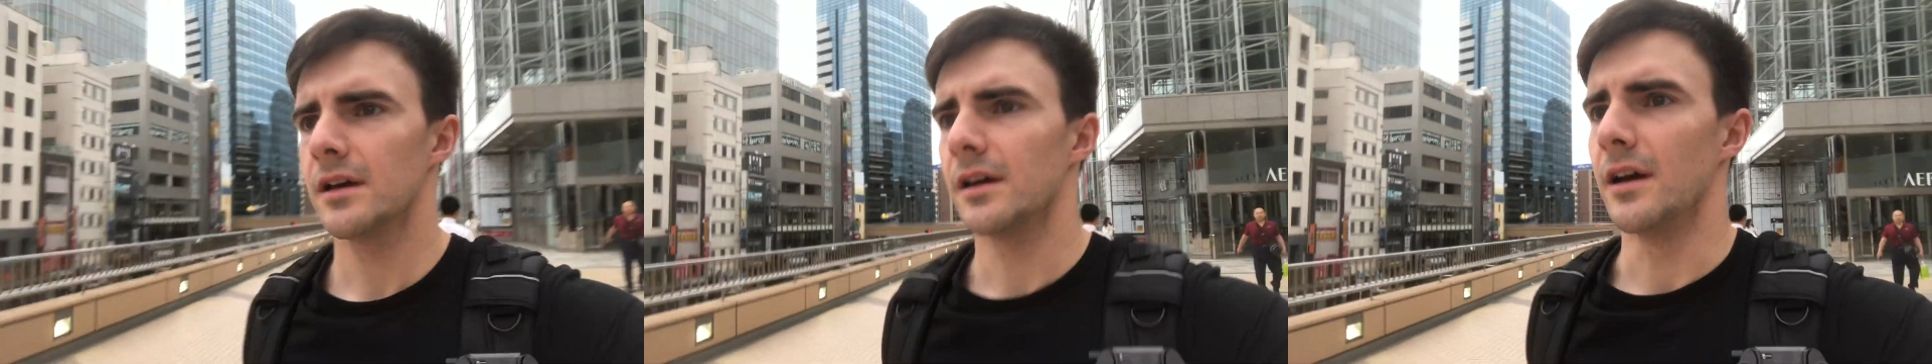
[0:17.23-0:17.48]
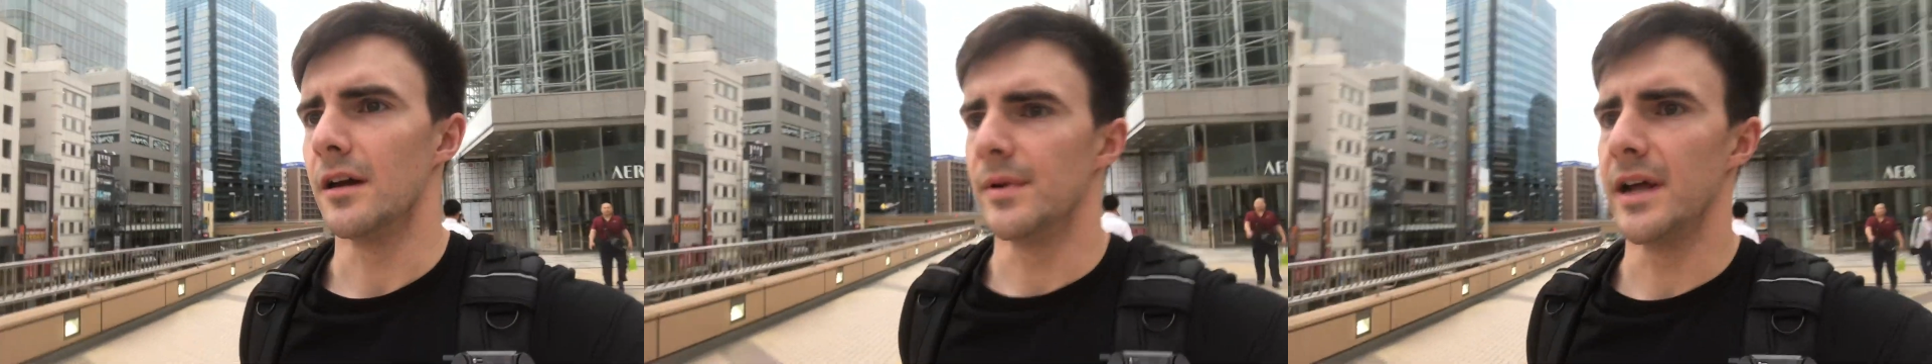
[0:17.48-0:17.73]

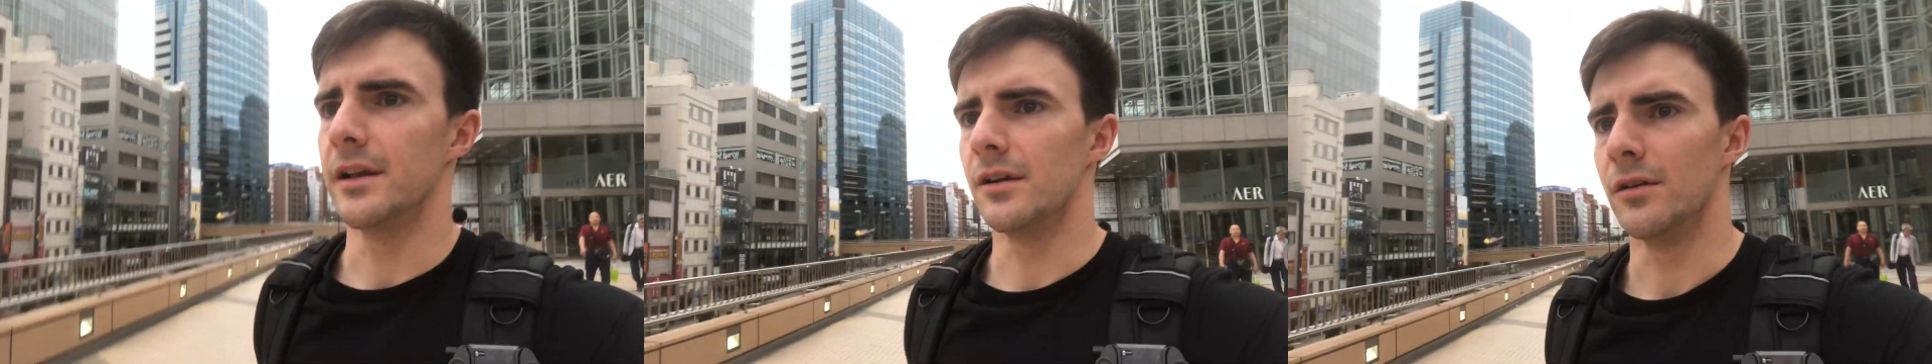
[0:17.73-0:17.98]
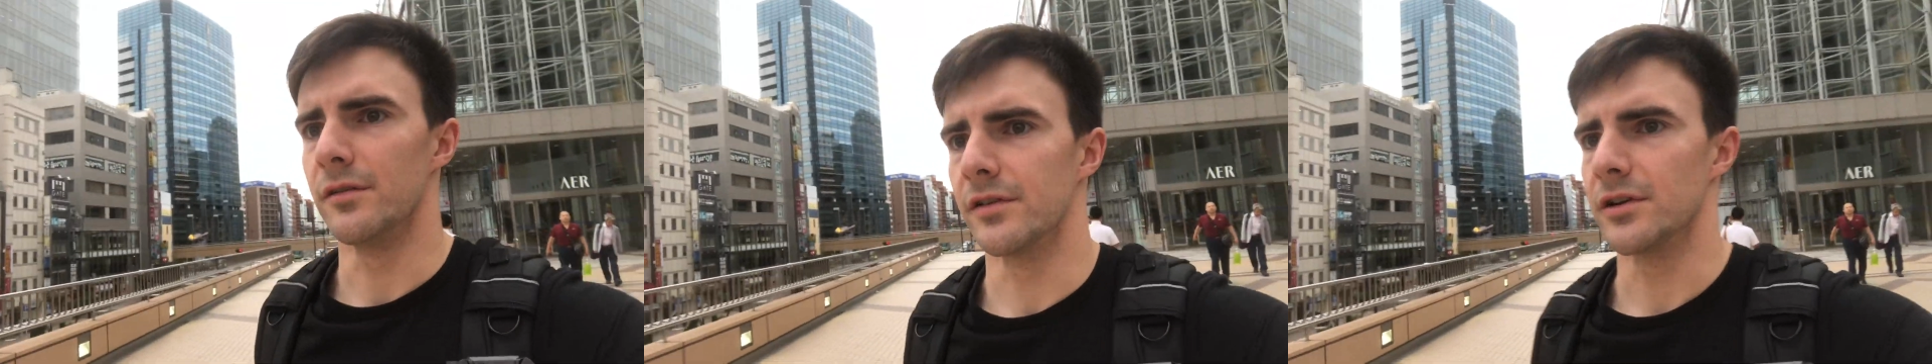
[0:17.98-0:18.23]
I'm headed
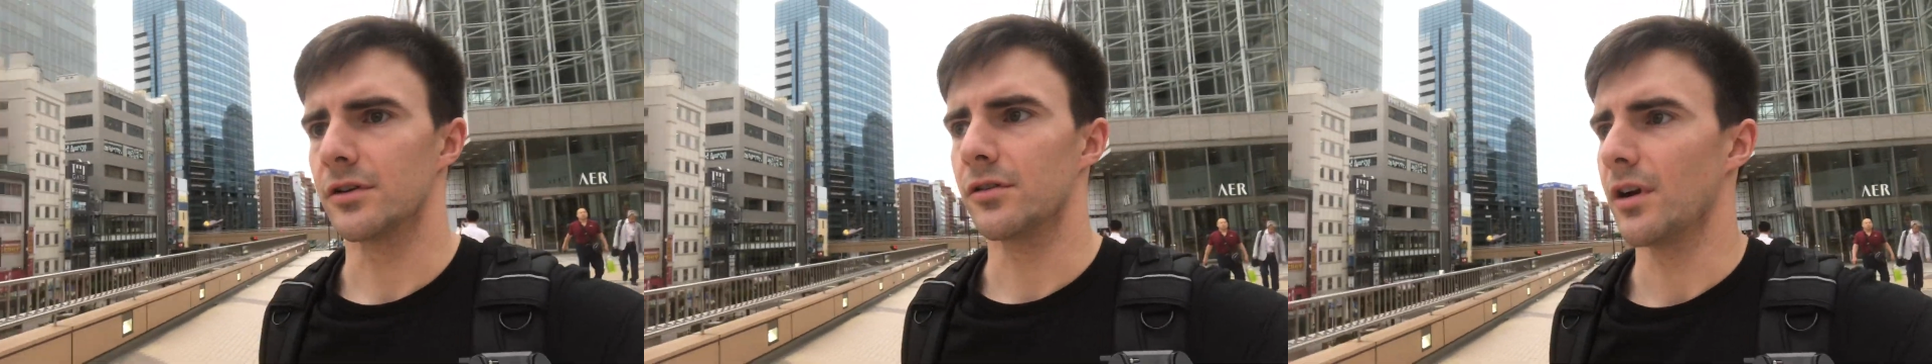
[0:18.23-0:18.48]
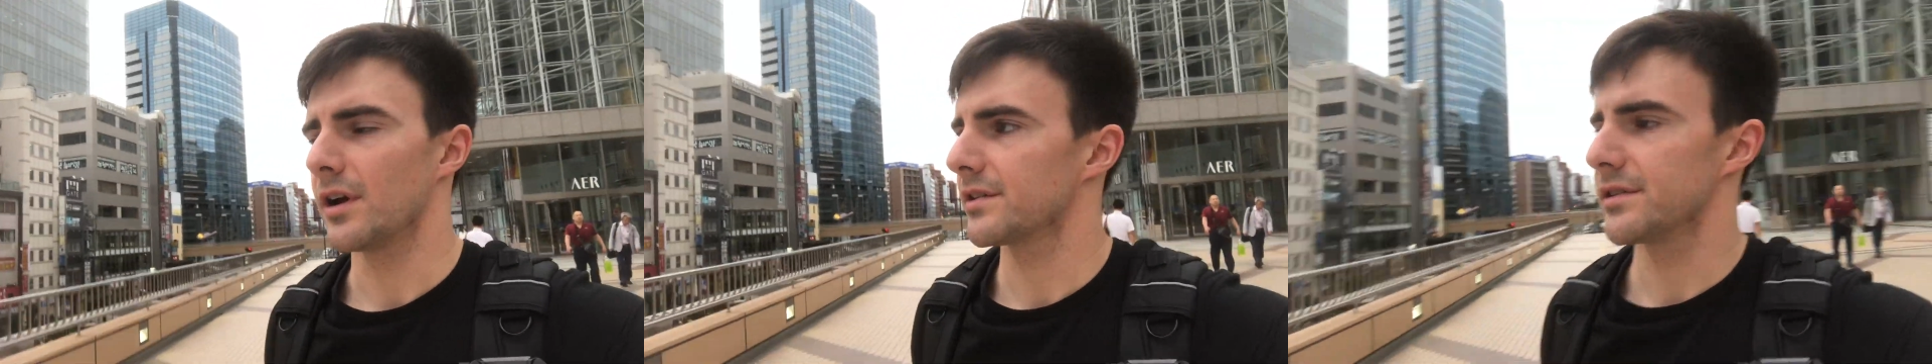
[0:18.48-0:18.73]
over
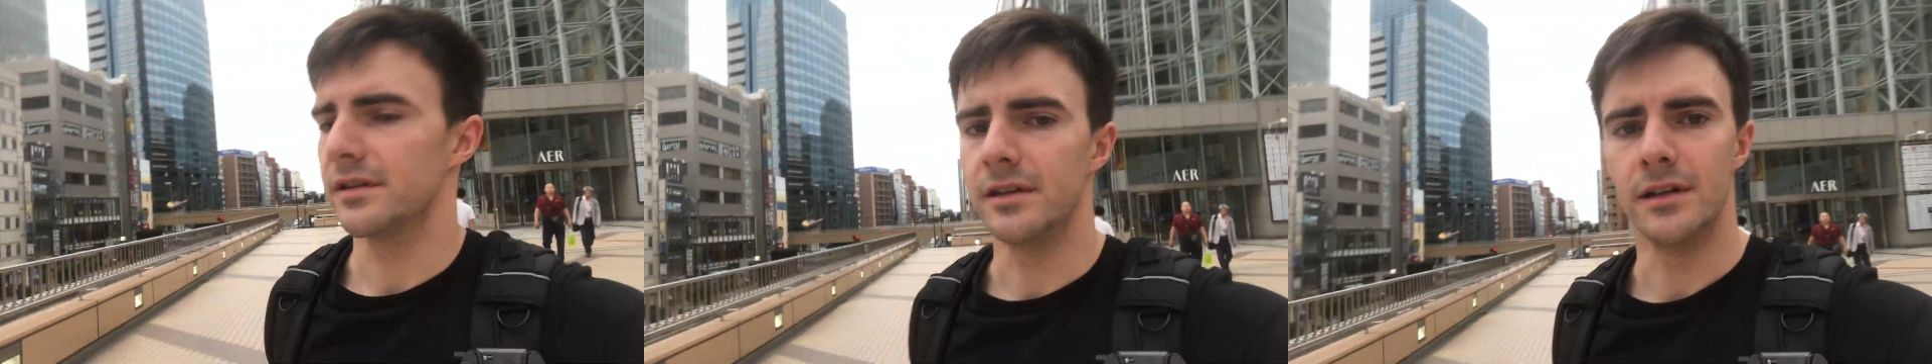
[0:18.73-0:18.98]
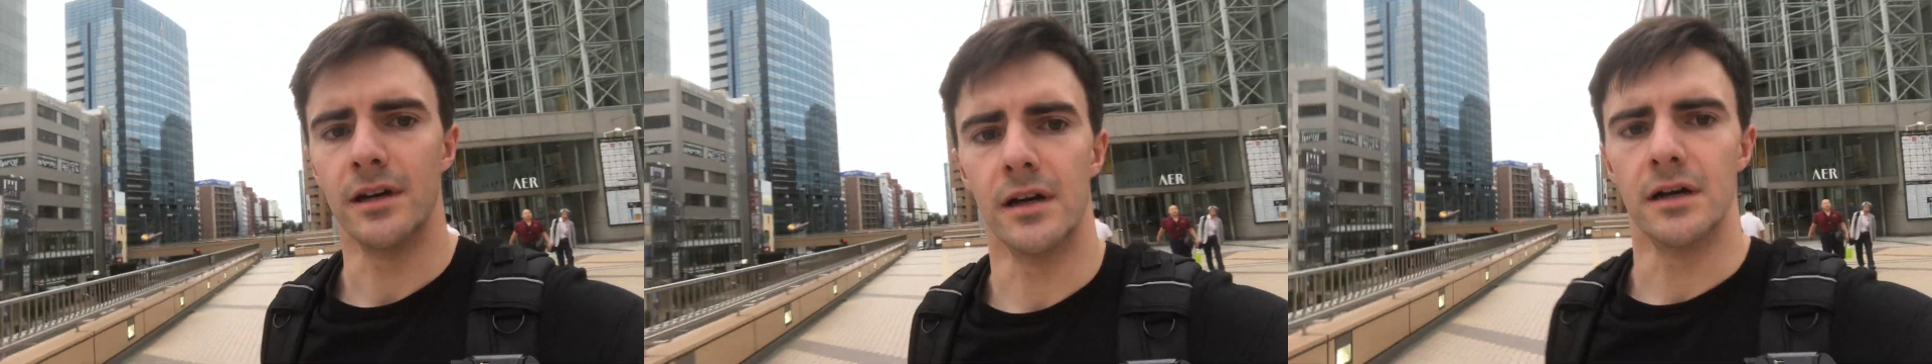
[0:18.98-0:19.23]
across
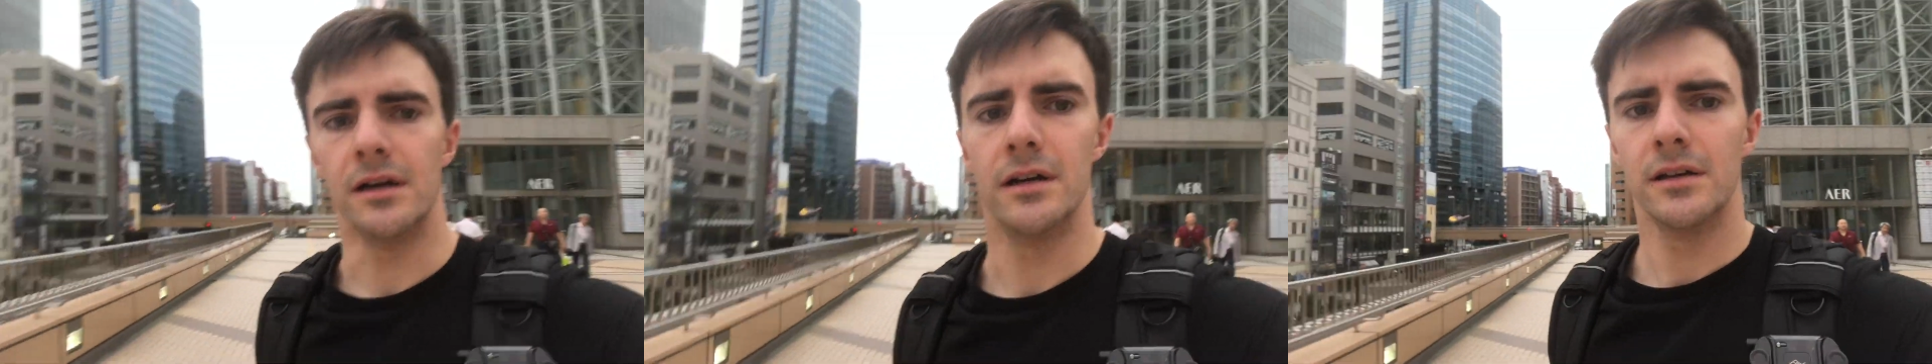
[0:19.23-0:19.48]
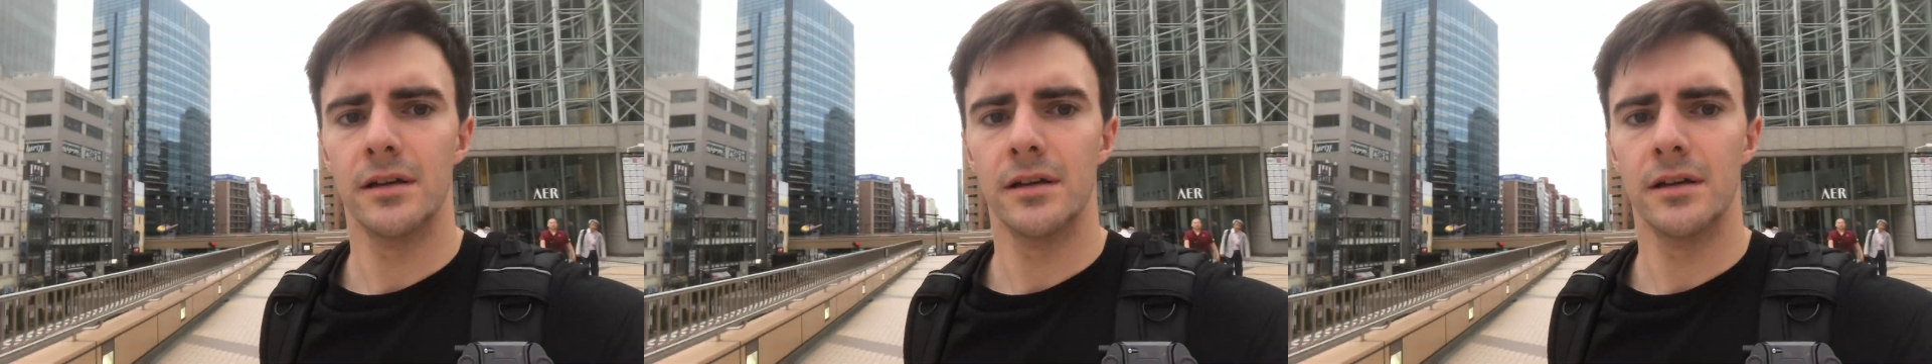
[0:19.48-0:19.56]
the uh,